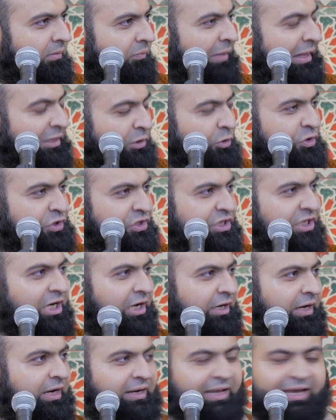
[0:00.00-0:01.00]
that you
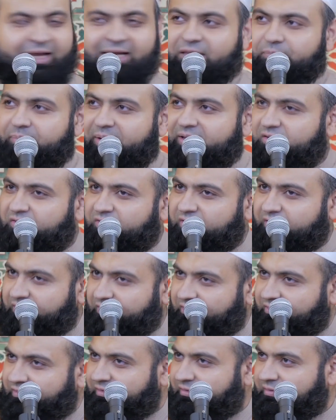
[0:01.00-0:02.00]
see on a daily
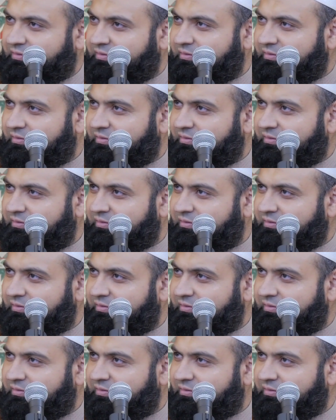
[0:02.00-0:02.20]
basis.